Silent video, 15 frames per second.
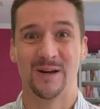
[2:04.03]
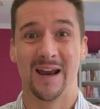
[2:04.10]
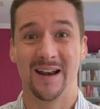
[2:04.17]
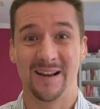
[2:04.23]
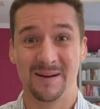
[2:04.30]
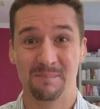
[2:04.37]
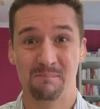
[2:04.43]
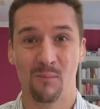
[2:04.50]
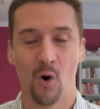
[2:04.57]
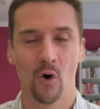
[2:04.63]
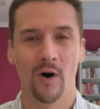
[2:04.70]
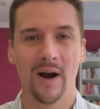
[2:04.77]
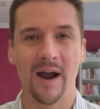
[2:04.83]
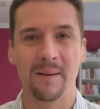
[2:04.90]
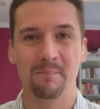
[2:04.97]
getting
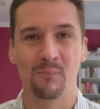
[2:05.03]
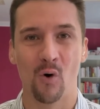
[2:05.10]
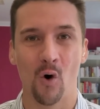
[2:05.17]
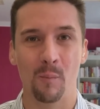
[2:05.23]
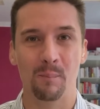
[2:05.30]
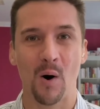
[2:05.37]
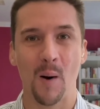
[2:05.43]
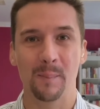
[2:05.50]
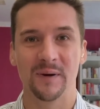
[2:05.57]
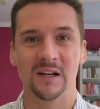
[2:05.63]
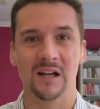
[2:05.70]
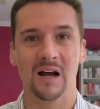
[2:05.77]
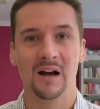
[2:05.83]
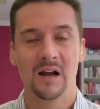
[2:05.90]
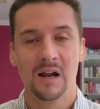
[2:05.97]
more and more
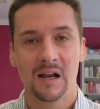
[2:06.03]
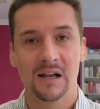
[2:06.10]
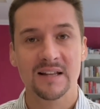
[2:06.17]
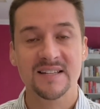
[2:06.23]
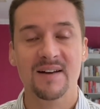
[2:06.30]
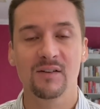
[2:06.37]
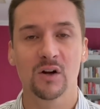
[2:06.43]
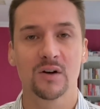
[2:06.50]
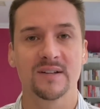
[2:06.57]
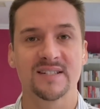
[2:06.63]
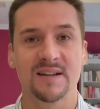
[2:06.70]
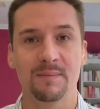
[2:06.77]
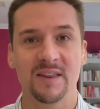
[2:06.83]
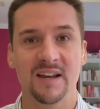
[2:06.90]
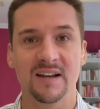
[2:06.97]
popular. Let's have a look at
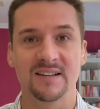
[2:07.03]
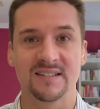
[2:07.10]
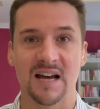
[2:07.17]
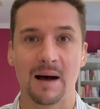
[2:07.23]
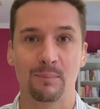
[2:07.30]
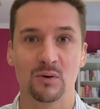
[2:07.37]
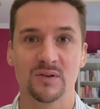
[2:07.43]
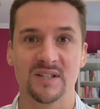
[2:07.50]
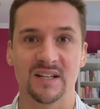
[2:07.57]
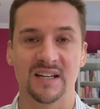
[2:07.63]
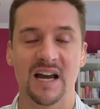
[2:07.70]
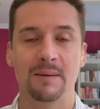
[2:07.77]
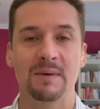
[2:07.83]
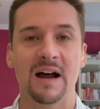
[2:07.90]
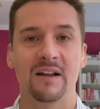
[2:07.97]
some of the examples that
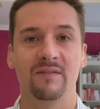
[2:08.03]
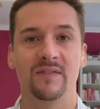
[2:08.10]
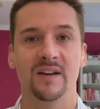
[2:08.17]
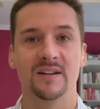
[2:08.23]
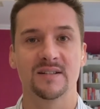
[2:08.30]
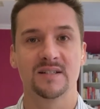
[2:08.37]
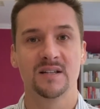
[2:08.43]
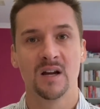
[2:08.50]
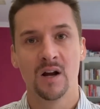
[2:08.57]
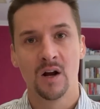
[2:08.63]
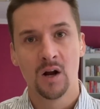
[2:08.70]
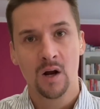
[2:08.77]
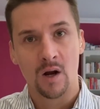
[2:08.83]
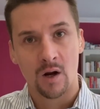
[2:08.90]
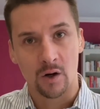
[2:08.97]
come out of this.
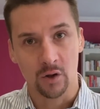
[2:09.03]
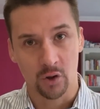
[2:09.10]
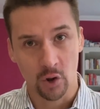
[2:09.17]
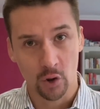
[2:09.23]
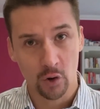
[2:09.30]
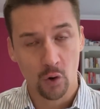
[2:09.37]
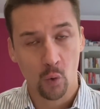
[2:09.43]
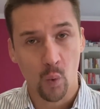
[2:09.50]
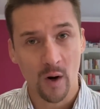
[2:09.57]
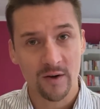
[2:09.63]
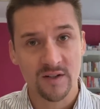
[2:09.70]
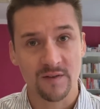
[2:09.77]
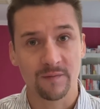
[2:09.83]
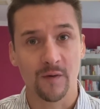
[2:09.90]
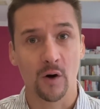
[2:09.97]
Google
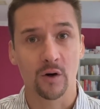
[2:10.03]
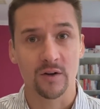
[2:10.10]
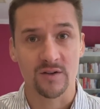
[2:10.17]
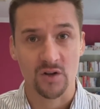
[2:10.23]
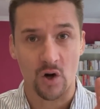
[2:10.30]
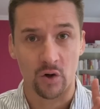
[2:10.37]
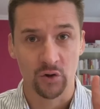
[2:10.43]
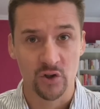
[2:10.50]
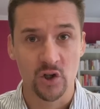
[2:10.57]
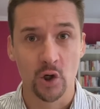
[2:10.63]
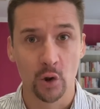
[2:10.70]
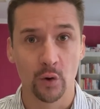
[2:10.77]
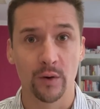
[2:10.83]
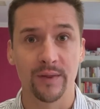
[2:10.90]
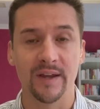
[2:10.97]
wanted to focus on
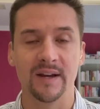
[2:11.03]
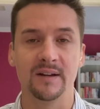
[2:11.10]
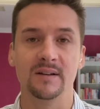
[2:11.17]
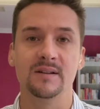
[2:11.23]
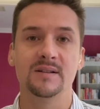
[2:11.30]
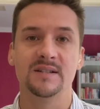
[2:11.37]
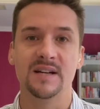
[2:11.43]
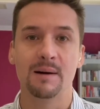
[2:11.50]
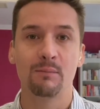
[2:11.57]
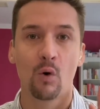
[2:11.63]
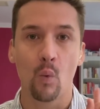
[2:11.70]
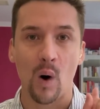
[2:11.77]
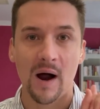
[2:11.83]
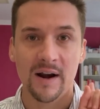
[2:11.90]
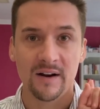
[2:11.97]
two things. Number
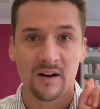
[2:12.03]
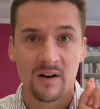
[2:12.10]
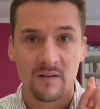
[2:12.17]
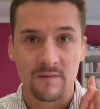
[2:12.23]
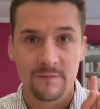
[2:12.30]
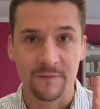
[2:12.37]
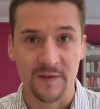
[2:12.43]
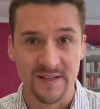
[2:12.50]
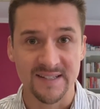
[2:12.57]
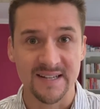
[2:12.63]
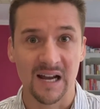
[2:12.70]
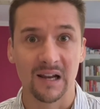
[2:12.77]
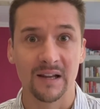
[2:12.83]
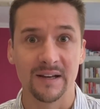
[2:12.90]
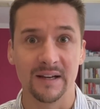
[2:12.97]
one,
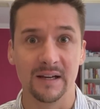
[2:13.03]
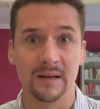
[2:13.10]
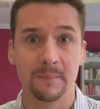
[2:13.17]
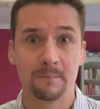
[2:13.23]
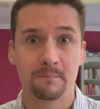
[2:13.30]
fidelity,